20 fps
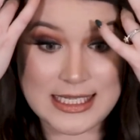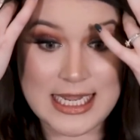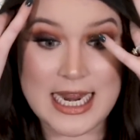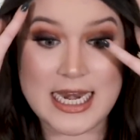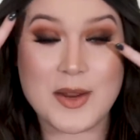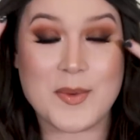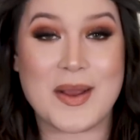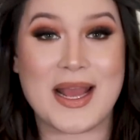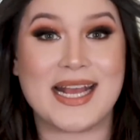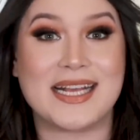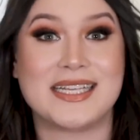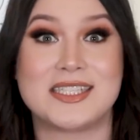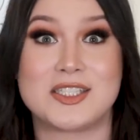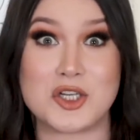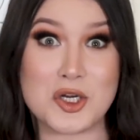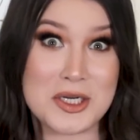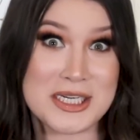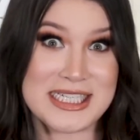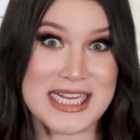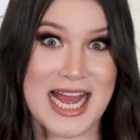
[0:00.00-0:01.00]
Anyway,
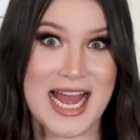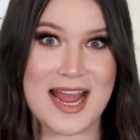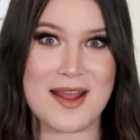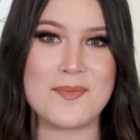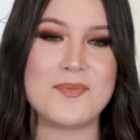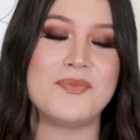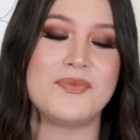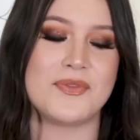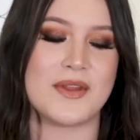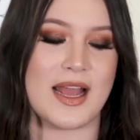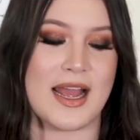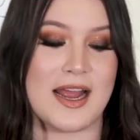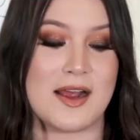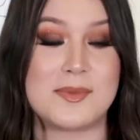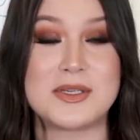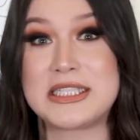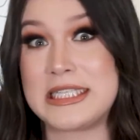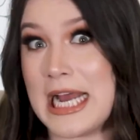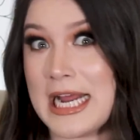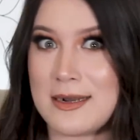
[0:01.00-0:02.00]
story time. I
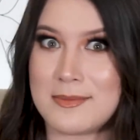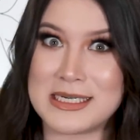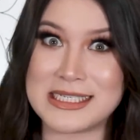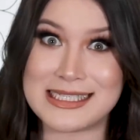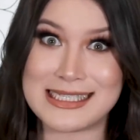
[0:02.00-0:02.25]
almost died on my